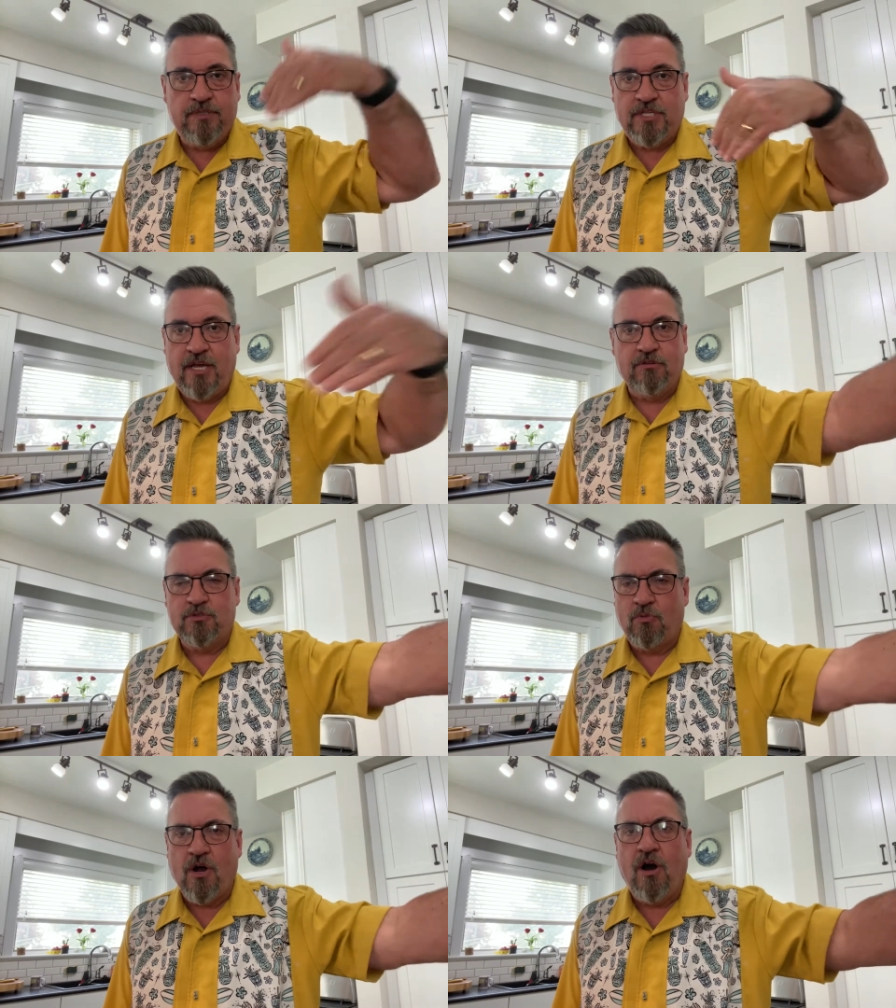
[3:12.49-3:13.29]

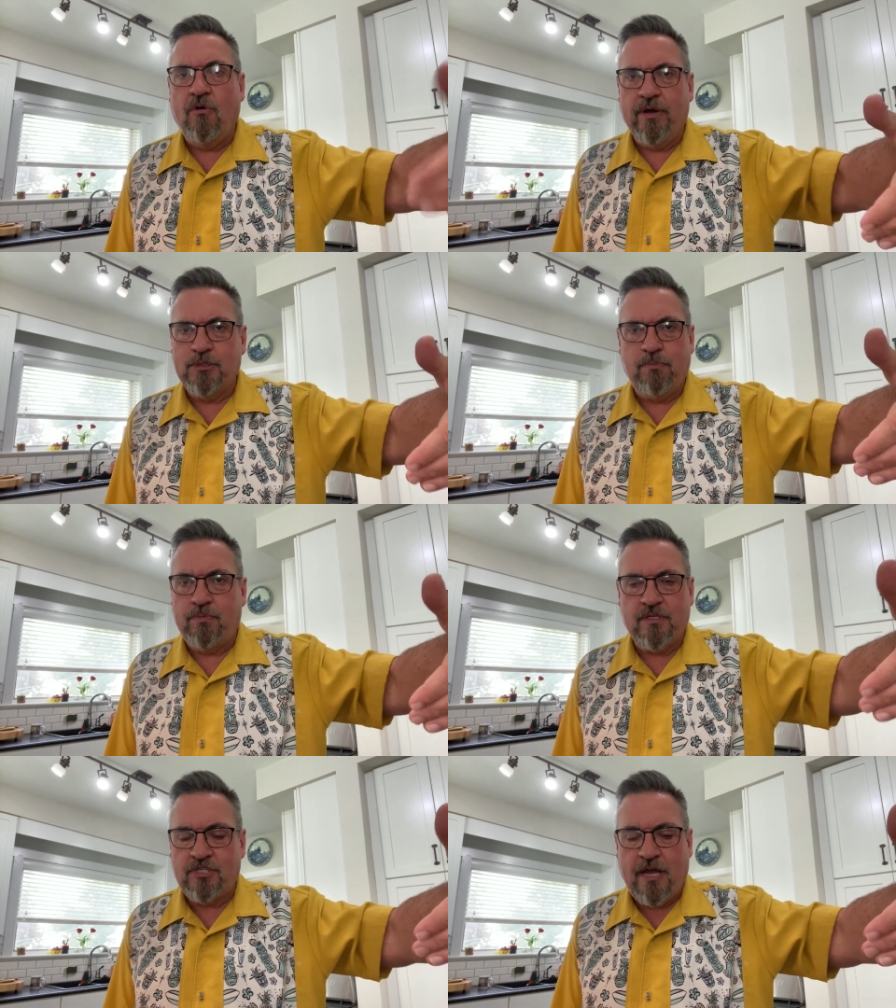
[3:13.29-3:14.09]
Sailors were always
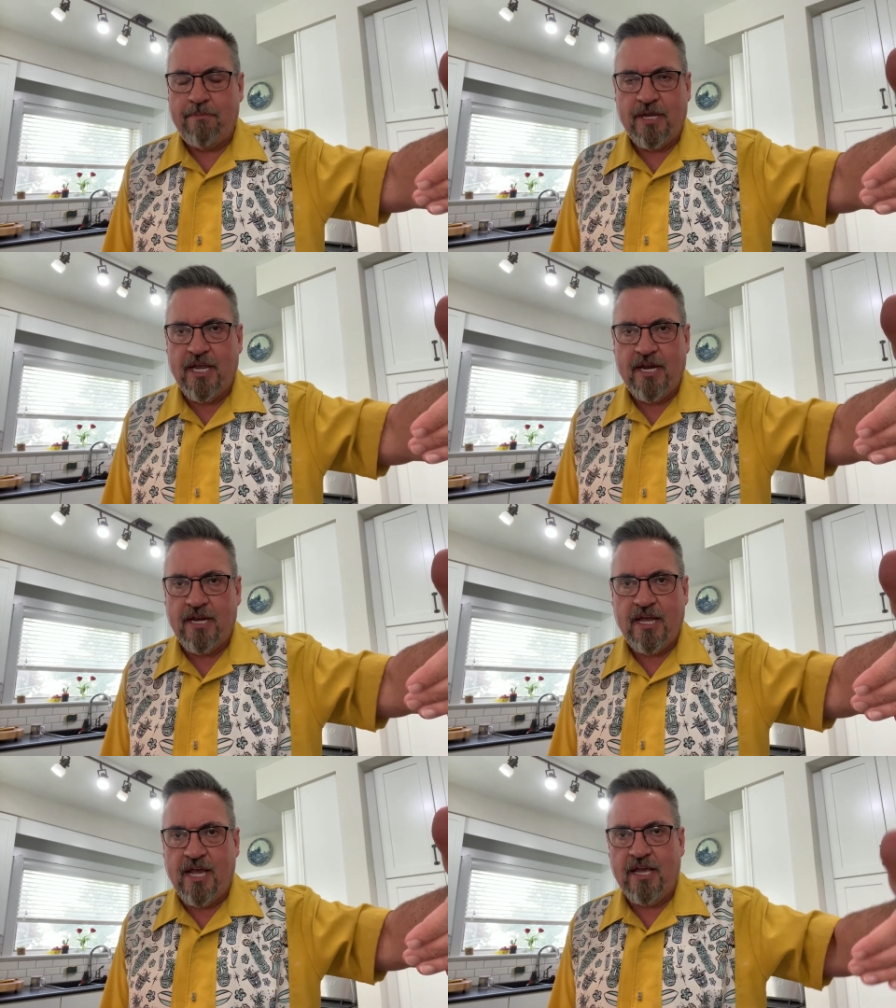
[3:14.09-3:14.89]
stopping in
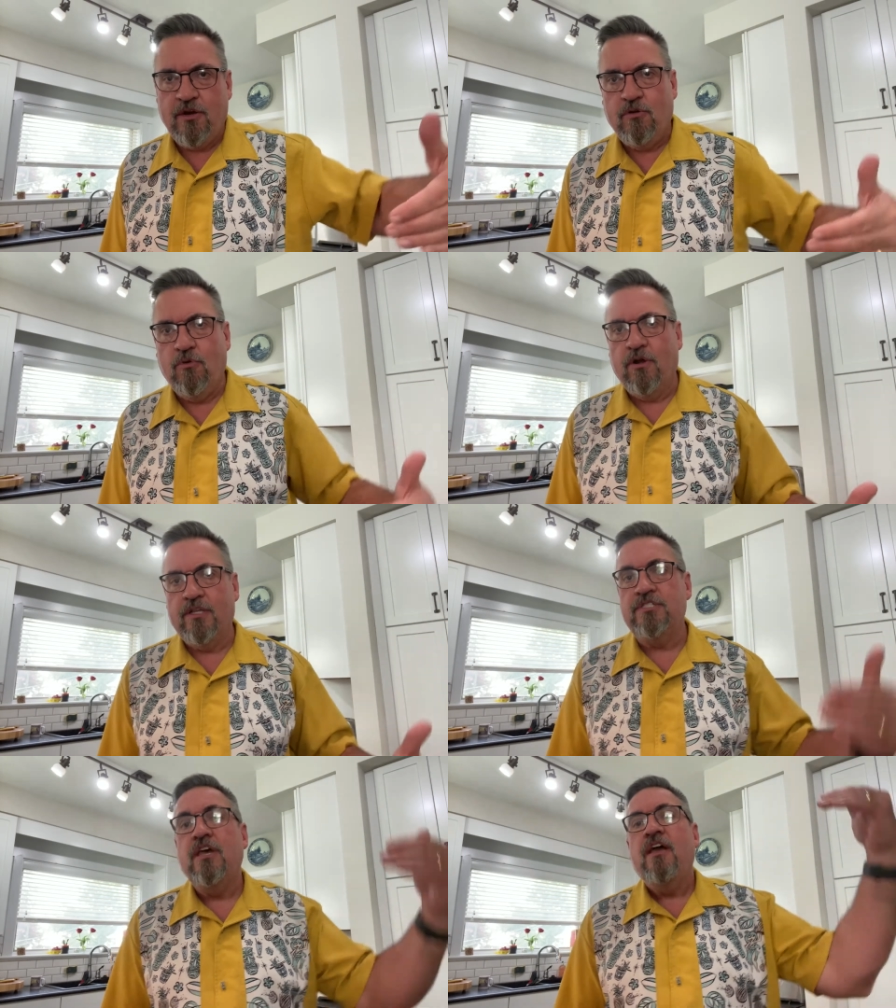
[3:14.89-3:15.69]
New
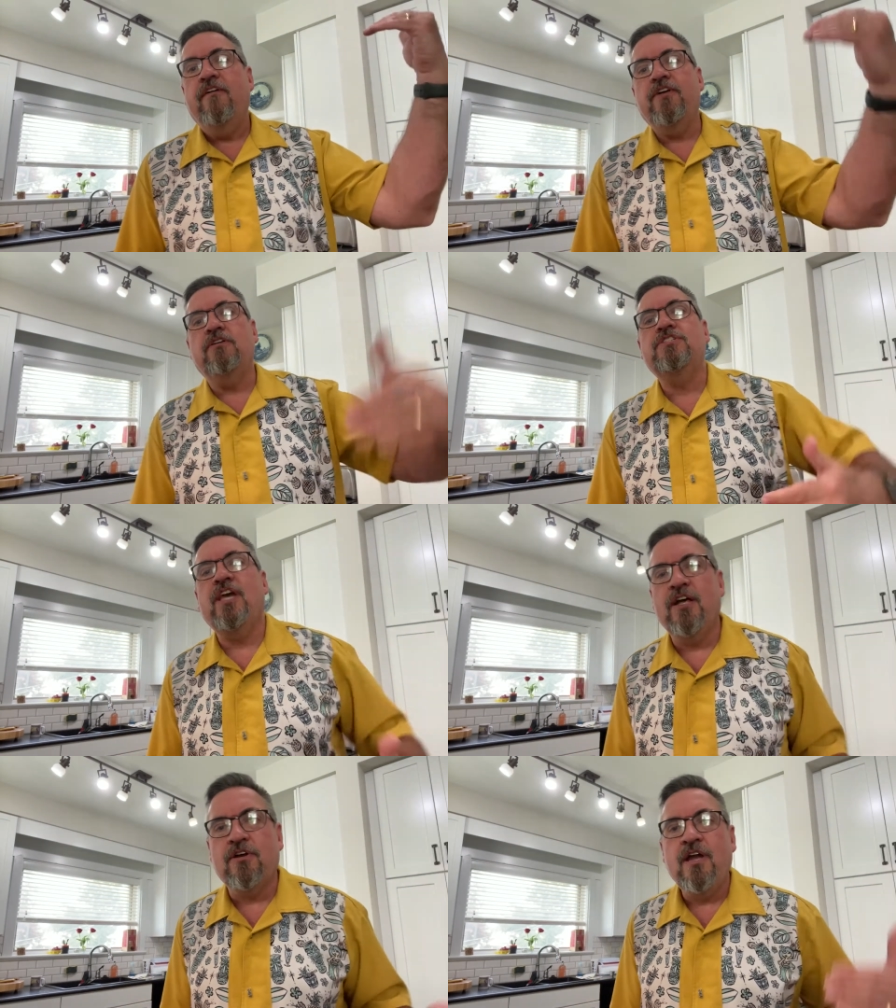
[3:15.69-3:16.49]
Orleans. If you're a
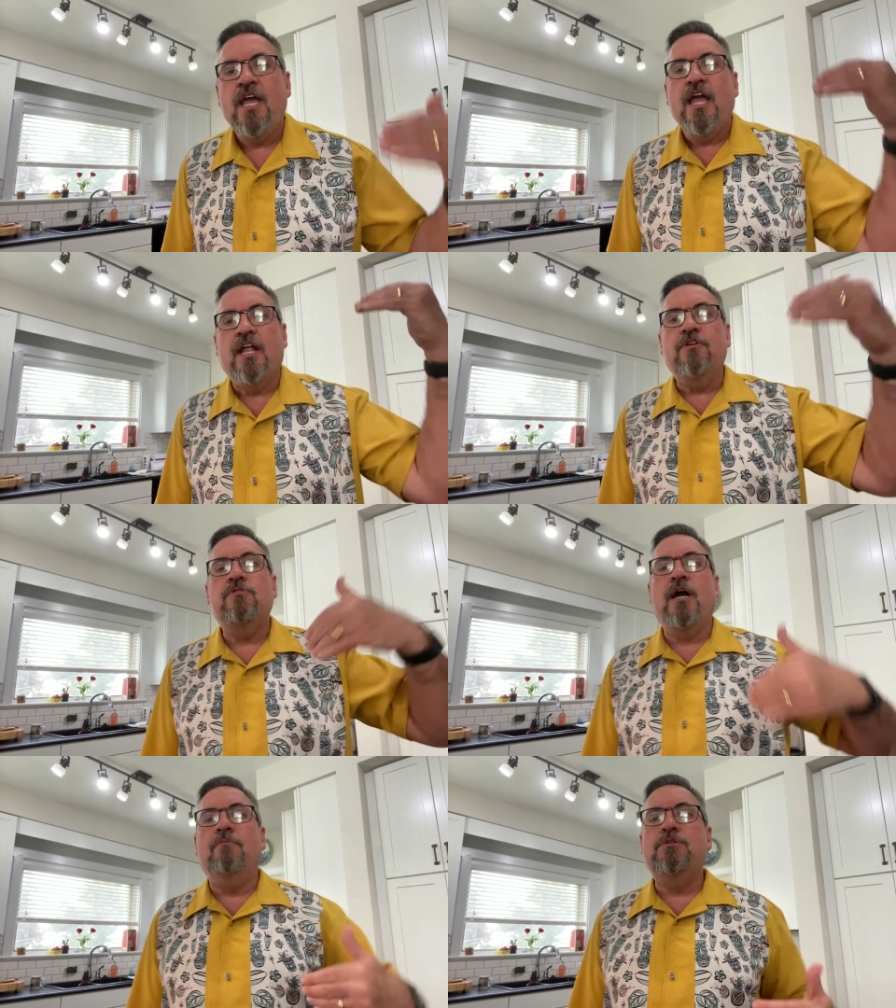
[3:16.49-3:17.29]
sailor and you
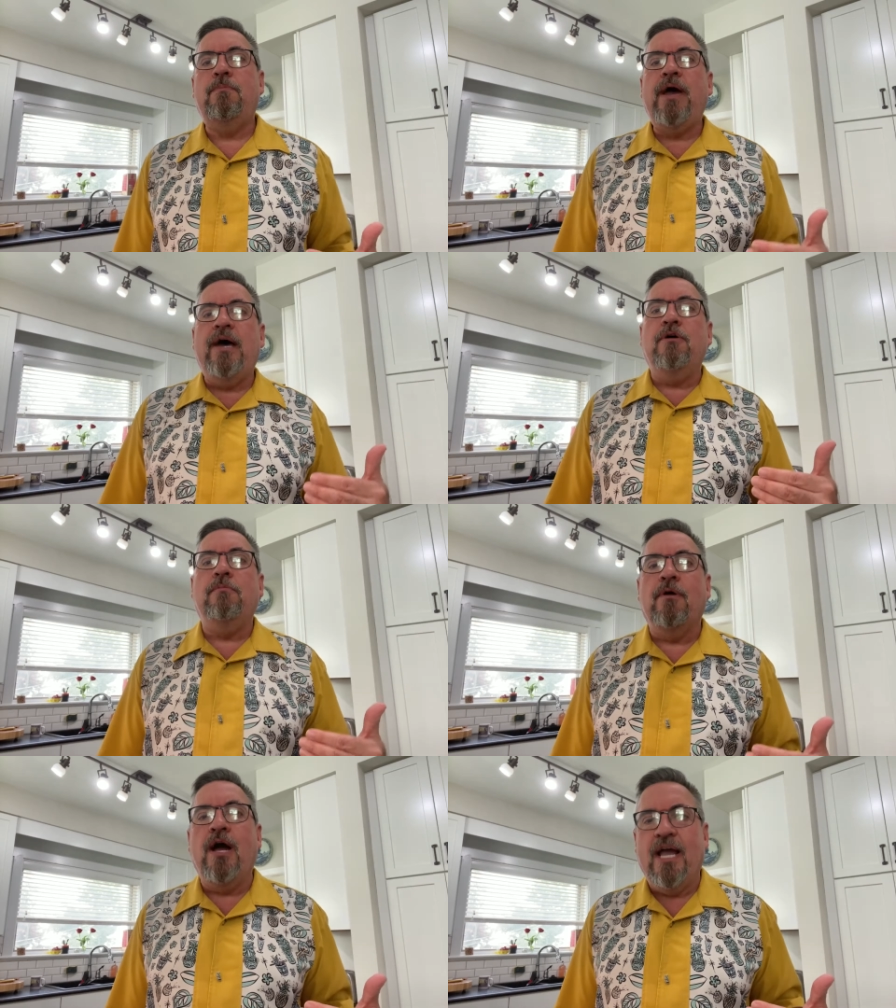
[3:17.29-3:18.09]
come to Pat
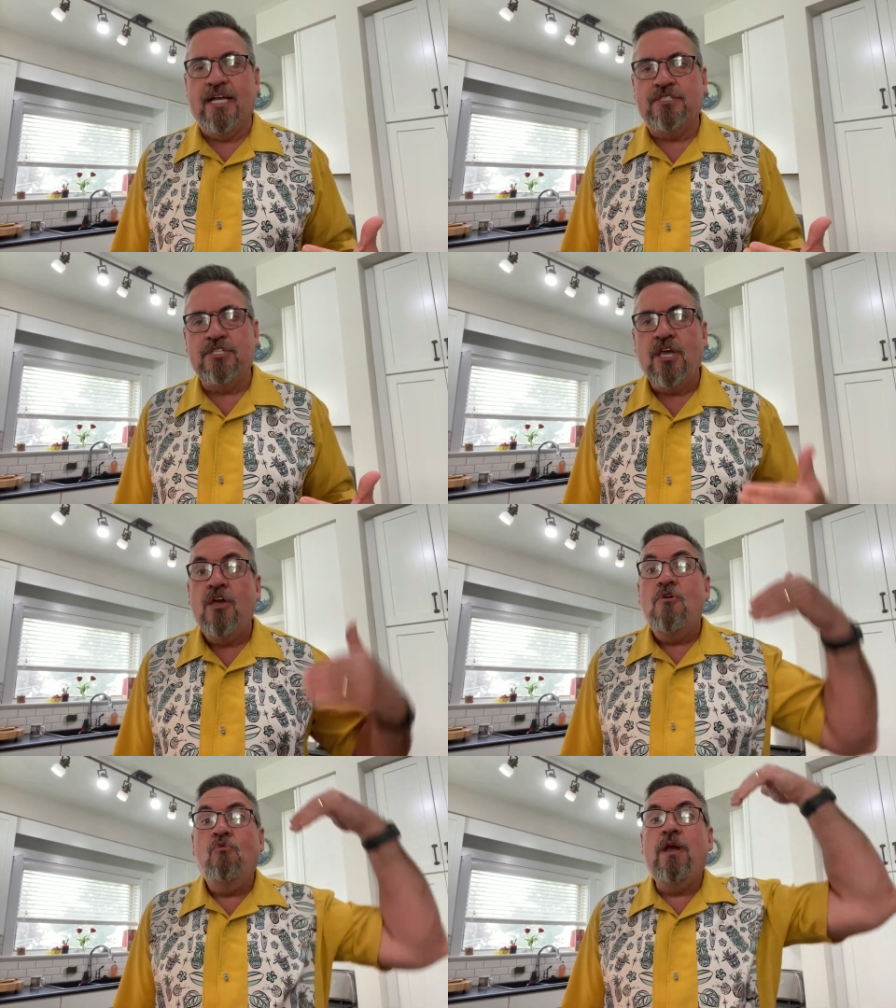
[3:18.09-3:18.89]
O'Brien's,
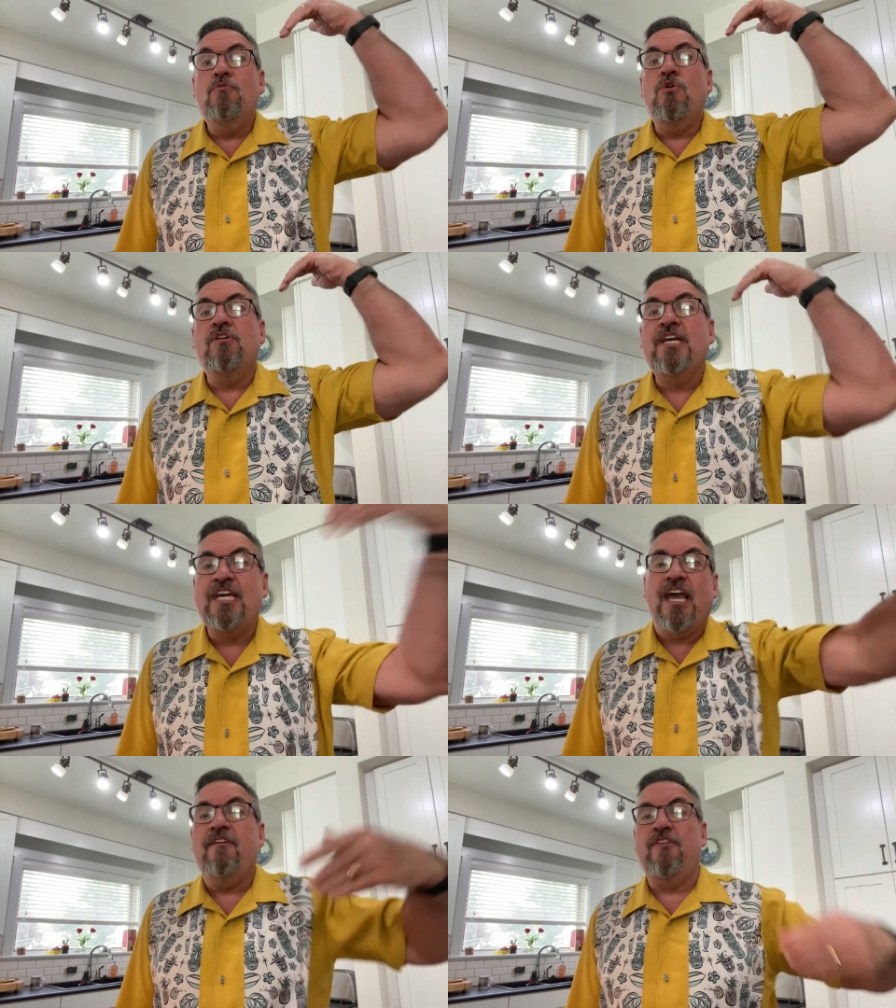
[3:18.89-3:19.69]
we will
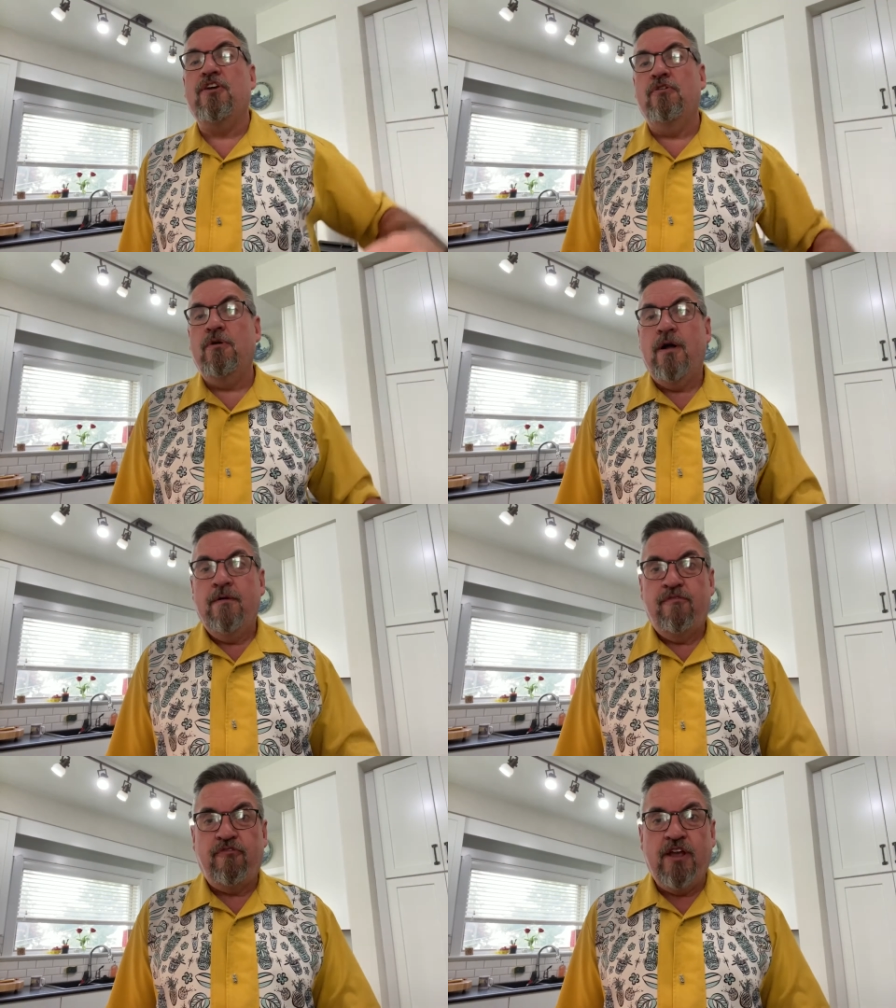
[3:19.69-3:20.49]
give you
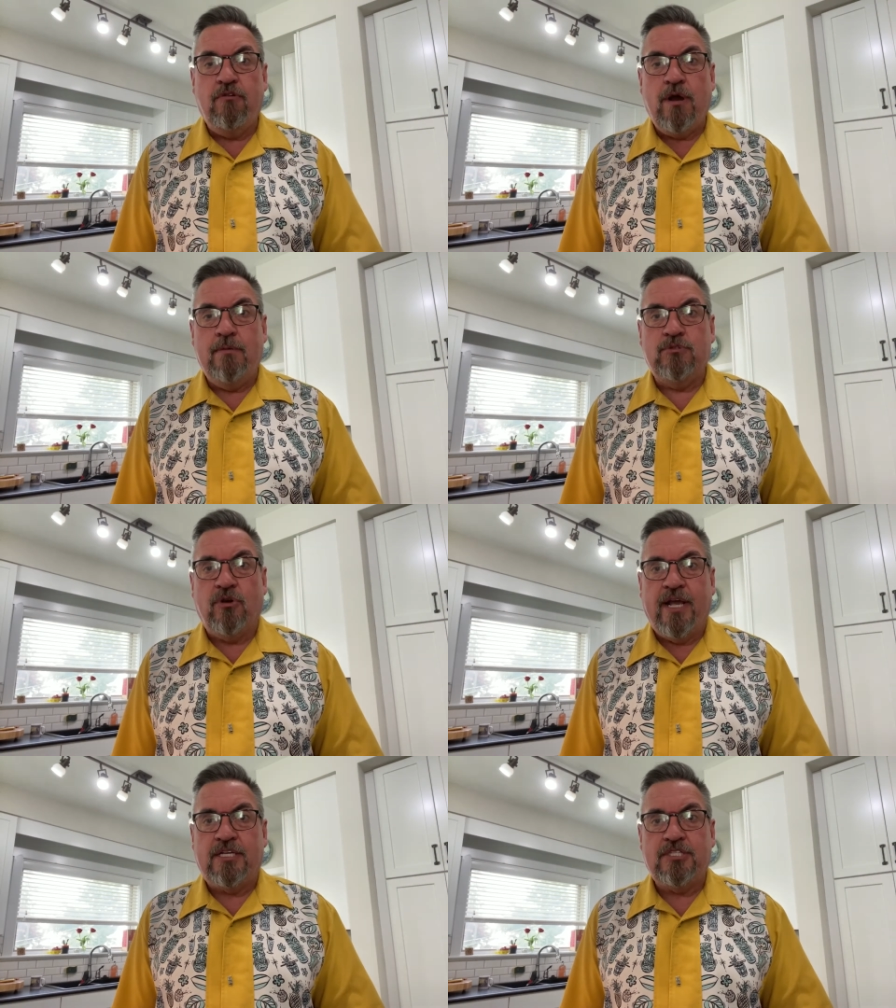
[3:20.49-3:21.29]
free rum
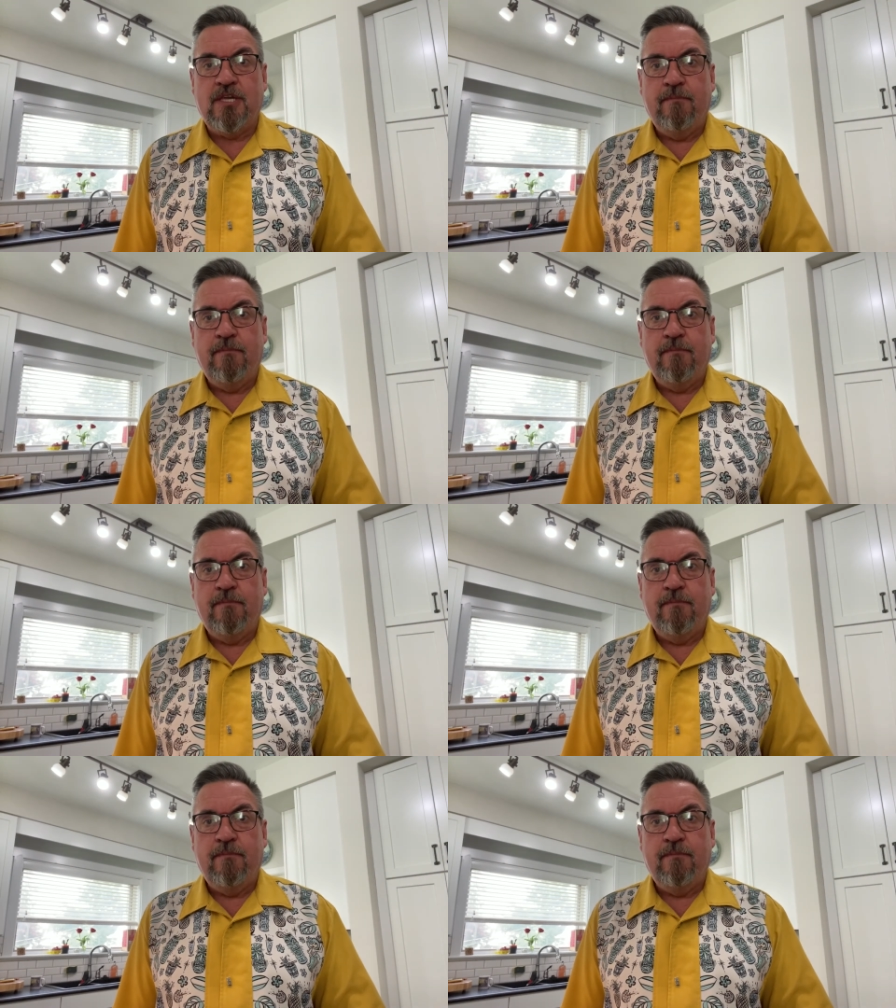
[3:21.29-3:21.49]
drinks.